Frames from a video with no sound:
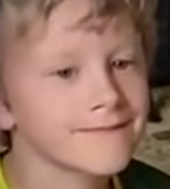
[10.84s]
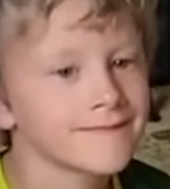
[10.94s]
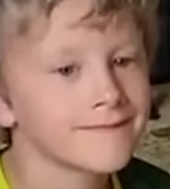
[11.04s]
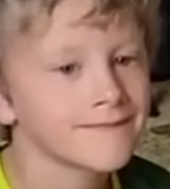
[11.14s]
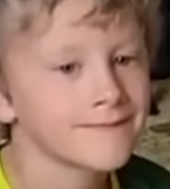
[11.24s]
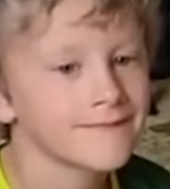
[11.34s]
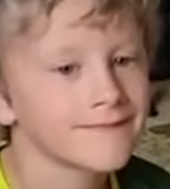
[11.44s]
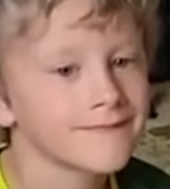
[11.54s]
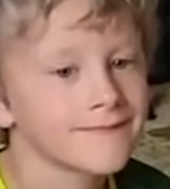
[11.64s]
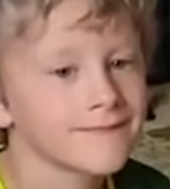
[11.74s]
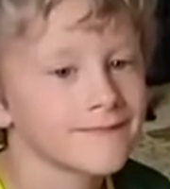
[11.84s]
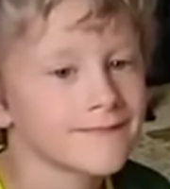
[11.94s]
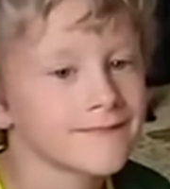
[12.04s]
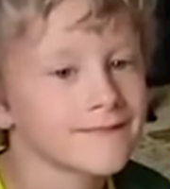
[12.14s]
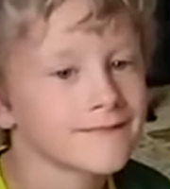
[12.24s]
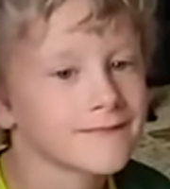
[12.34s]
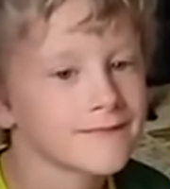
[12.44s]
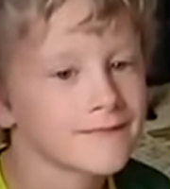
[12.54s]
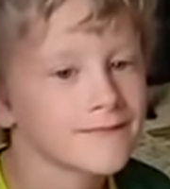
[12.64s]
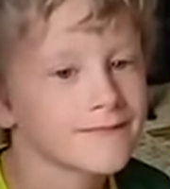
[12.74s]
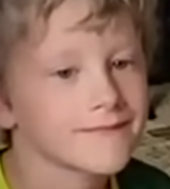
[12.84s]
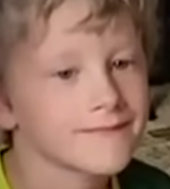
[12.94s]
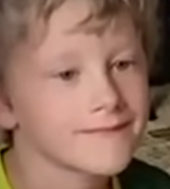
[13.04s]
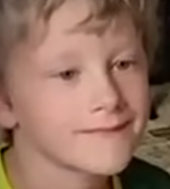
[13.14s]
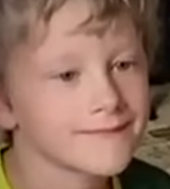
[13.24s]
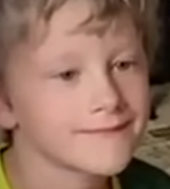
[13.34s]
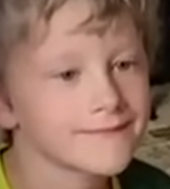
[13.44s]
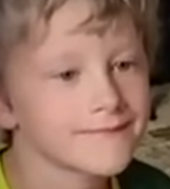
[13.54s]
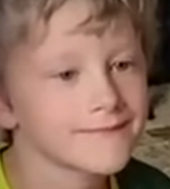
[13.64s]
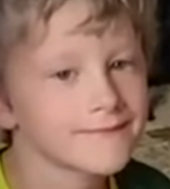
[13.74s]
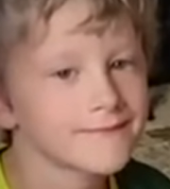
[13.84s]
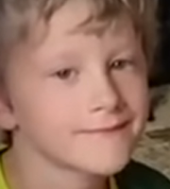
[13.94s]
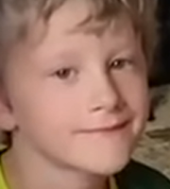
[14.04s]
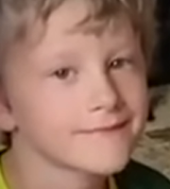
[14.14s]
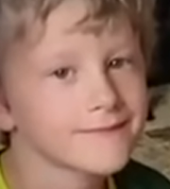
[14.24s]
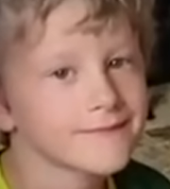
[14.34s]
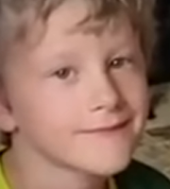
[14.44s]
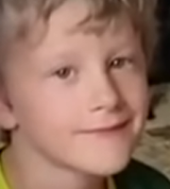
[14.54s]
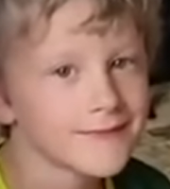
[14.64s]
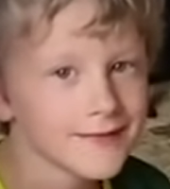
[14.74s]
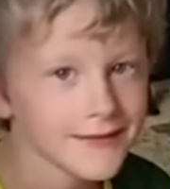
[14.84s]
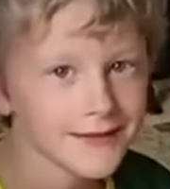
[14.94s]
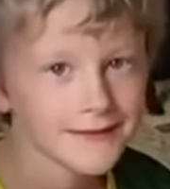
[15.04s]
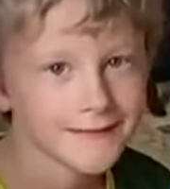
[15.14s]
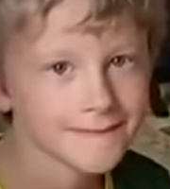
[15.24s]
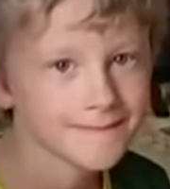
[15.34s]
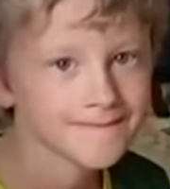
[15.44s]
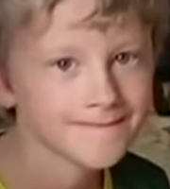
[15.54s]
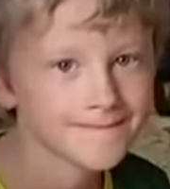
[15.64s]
This person isn't speaking.